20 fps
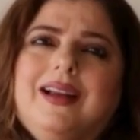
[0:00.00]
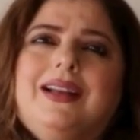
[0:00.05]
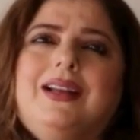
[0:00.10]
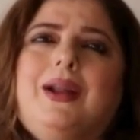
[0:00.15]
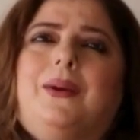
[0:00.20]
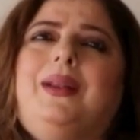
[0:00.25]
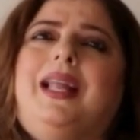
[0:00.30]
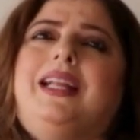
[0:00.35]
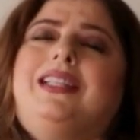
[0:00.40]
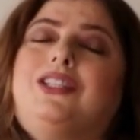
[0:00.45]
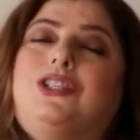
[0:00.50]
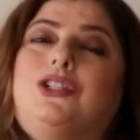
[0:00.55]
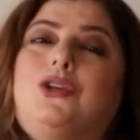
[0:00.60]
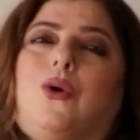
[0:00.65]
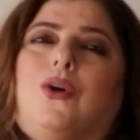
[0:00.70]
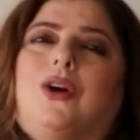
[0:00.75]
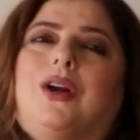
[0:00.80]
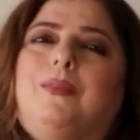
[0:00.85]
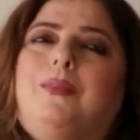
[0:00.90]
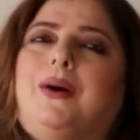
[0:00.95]
Now, let's
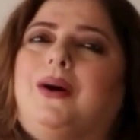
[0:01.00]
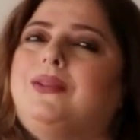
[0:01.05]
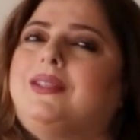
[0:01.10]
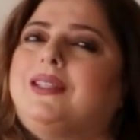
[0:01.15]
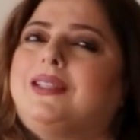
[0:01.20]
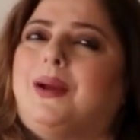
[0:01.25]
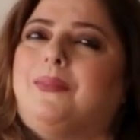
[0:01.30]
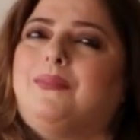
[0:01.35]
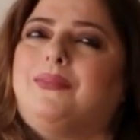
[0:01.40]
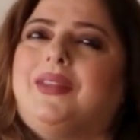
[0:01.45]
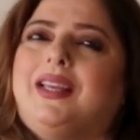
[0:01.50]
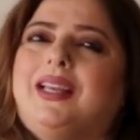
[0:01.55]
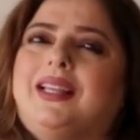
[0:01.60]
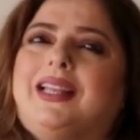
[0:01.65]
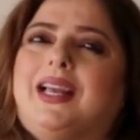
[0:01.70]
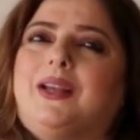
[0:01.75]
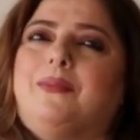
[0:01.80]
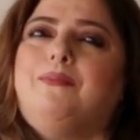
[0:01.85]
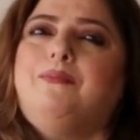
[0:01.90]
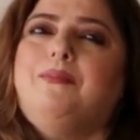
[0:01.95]
talk about something
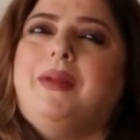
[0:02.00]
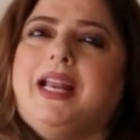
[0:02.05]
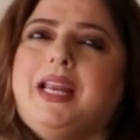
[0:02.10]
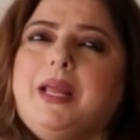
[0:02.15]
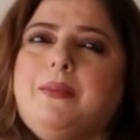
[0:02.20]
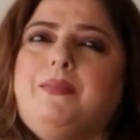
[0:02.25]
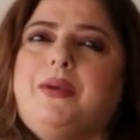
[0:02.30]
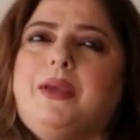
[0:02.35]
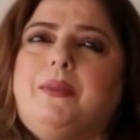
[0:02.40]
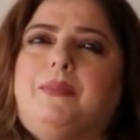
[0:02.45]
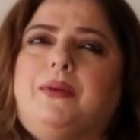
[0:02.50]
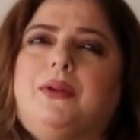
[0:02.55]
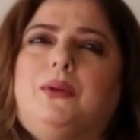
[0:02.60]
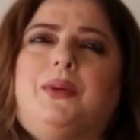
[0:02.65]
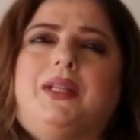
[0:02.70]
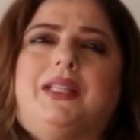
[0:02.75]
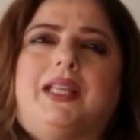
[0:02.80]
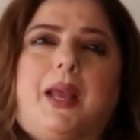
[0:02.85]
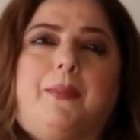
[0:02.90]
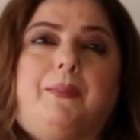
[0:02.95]
that many people
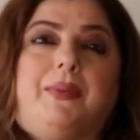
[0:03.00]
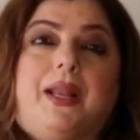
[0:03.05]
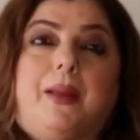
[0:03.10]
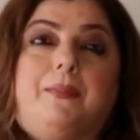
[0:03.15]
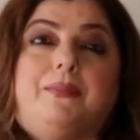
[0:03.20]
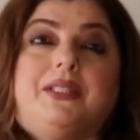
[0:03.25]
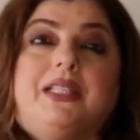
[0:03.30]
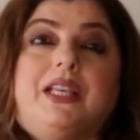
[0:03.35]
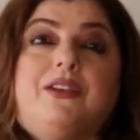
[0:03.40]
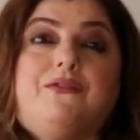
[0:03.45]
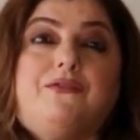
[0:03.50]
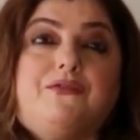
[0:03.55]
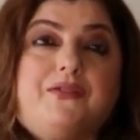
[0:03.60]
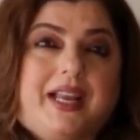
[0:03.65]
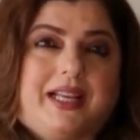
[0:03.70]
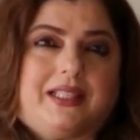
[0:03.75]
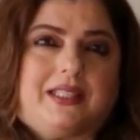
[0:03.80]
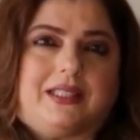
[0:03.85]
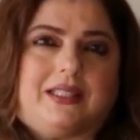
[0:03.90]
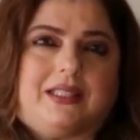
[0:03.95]
with epilepsy
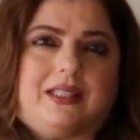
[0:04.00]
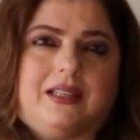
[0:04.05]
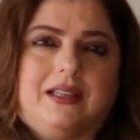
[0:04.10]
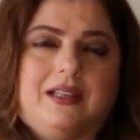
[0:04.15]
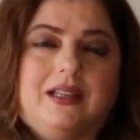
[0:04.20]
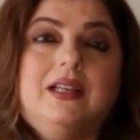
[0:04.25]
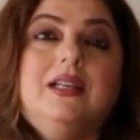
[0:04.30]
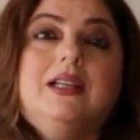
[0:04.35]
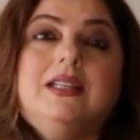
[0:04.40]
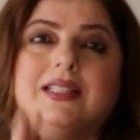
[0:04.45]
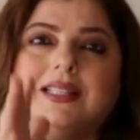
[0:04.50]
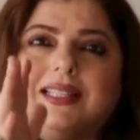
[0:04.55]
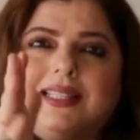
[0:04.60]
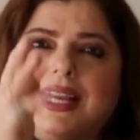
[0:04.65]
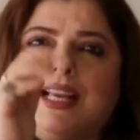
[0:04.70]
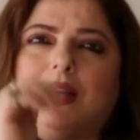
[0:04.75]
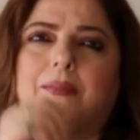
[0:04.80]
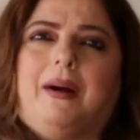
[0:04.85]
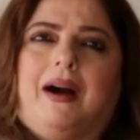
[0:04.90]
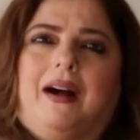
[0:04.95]
face:
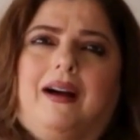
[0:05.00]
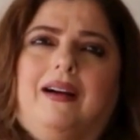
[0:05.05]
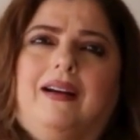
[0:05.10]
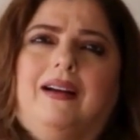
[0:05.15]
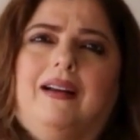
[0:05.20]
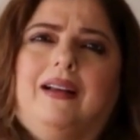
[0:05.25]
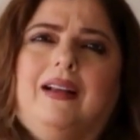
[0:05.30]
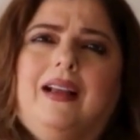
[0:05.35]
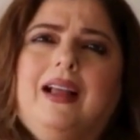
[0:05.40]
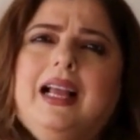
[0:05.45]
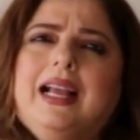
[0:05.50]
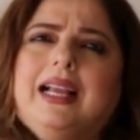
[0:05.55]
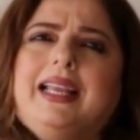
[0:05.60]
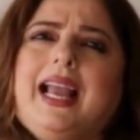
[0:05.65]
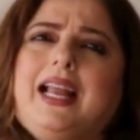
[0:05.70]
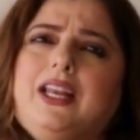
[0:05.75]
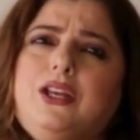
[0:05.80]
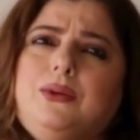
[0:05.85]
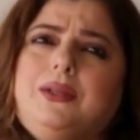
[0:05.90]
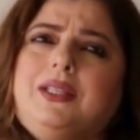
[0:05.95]
stigma.
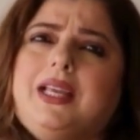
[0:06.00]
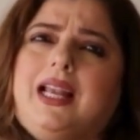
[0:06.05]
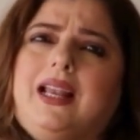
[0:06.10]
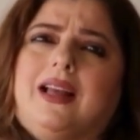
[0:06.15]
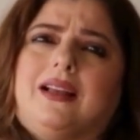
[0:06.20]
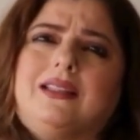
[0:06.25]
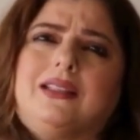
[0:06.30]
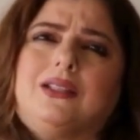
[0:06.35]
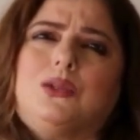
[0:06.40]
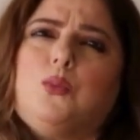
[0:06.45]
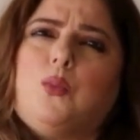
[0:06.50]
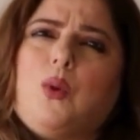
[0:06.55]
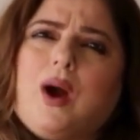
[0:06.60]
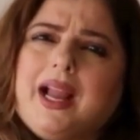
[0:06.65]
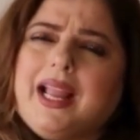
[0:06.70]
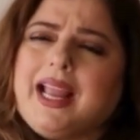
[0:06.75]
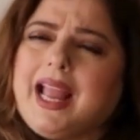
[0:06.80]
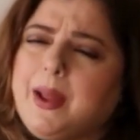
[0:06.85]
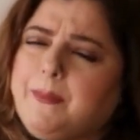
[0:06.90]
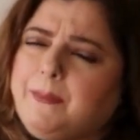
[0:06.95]
Can you tell us
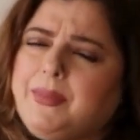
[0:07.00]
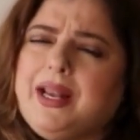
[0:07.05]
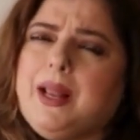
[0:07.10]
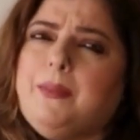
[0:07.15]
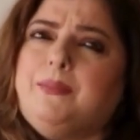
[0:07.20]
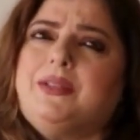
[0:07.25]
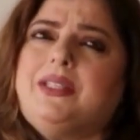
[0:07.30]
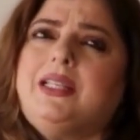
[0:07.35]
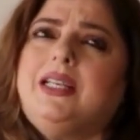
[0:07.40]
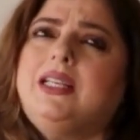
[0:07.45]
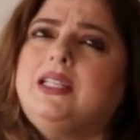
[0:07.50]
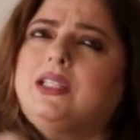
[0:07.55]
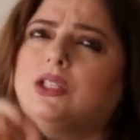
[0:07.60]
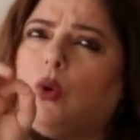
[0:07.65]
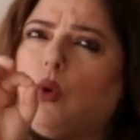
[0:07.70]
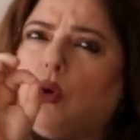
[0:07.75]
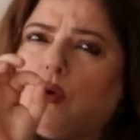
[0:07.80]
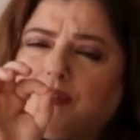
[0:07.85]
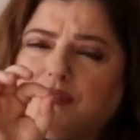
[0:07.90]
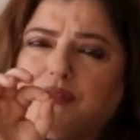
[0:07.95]
why epilepsy is
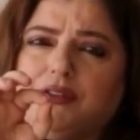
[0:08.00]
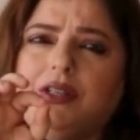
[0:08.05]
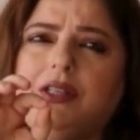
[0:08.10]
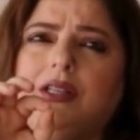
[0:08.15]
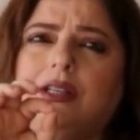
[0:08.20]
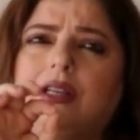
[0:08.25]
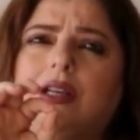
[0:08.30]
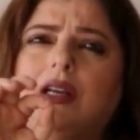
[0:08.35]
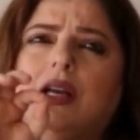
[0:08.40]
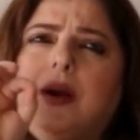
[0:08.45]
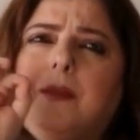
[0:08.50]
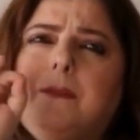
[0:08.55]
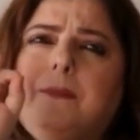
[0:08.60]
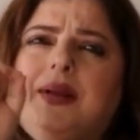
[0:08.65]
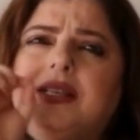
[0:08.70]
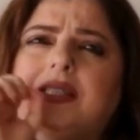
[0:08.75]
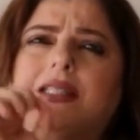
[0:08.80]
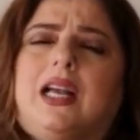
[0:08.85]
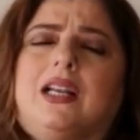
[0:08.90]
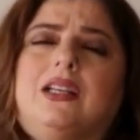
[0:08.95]
often
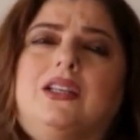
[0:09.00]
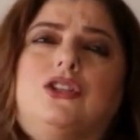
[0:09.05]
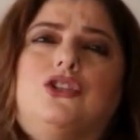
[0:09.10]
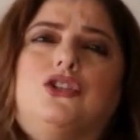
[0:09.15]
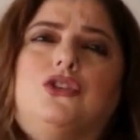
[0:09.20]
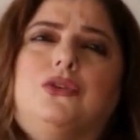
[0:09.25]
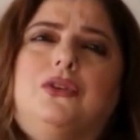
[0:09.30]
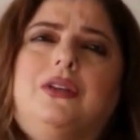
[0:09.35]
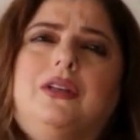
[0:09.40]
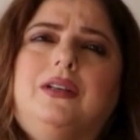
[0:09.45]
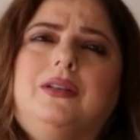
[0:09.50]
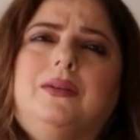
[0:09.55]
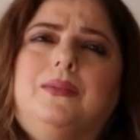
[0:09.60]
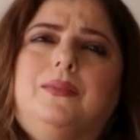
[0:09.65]
misunderstood?